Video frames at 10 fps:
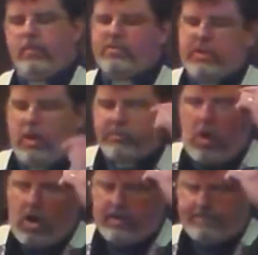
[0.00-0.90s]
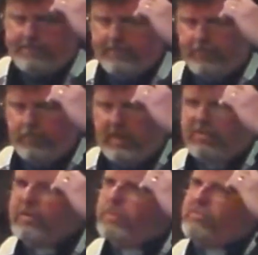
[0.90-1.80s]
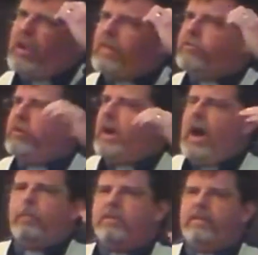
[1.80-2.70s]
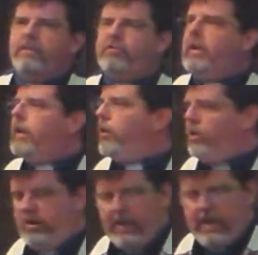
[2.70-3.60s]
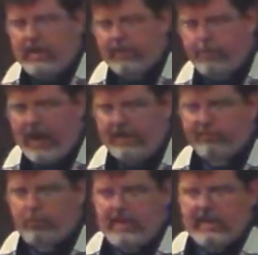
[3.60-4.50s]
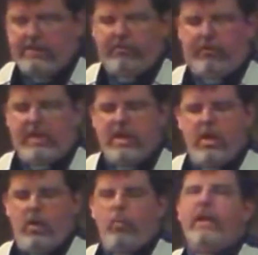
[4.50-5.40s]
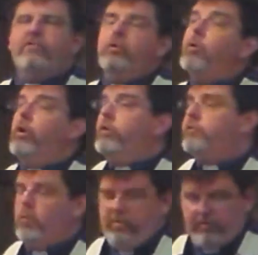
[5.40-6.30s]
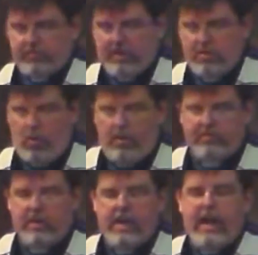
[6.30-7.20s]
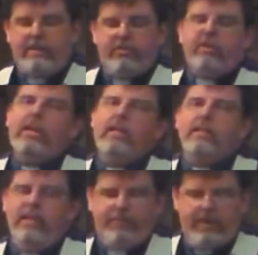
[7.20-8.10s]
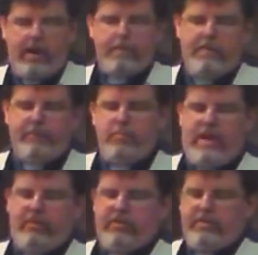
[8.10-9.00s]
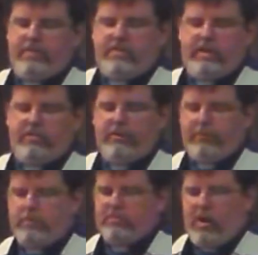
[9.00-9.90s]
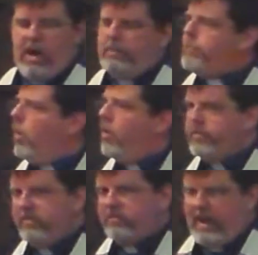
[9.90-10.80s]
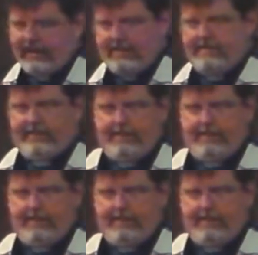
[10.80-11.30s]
Well, she goes on, because she was challenging a homily that she had heard in the past week, and she went to her sources and norms, and she lifted up information of the teaching from John Paul II.